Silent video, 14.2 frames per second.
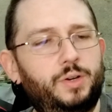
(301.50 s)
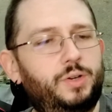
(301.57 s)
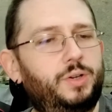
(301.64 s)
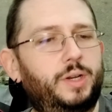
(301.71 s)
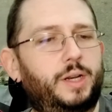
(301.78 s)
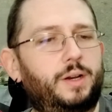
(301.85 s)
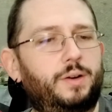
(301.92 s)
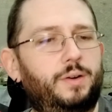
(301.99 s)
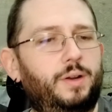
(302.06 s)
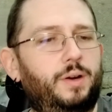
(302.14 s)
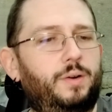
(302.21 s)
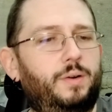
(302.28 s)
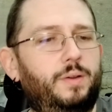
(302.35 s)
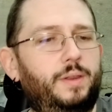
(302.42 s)
shit, I don't
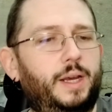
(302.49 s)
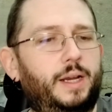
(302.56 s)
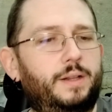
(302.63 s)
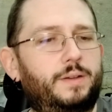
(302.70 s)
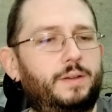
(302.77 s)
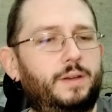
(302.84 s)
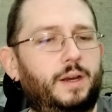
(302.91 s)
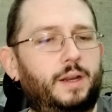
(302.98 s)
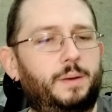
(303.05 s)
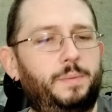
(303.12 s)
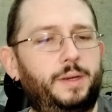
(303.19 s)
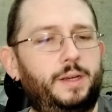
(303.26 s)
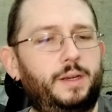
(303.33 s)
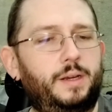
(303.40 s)
know. That's gotta
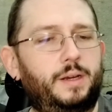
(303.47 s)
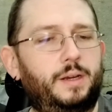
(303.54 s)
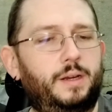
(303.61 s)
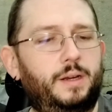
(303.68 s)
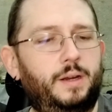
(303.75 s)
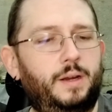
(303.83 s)
be,